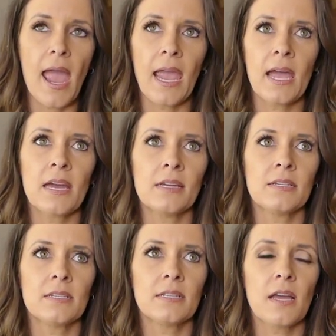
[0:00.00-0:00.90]

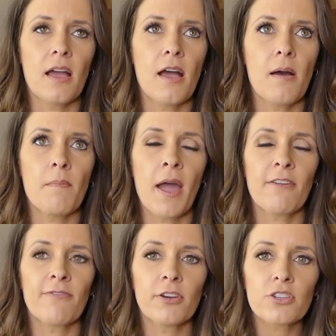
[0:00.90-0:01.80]
And
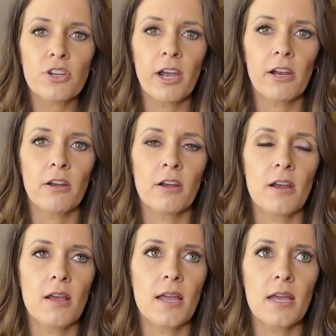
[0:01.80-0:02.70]
my first
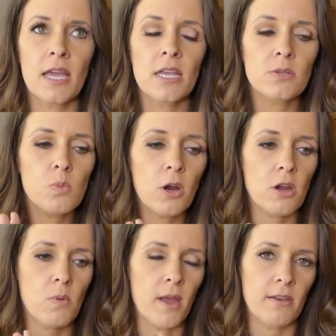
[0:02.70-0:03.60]
grader, his
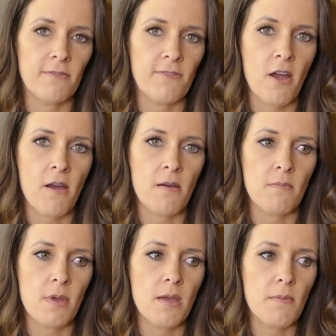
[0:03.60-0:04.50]
work went
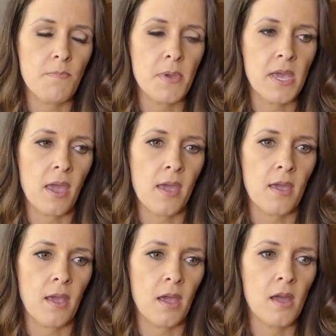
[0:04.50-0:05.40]
from
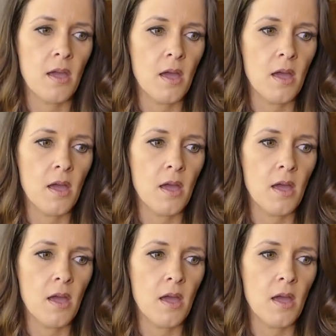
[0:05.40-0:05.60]
being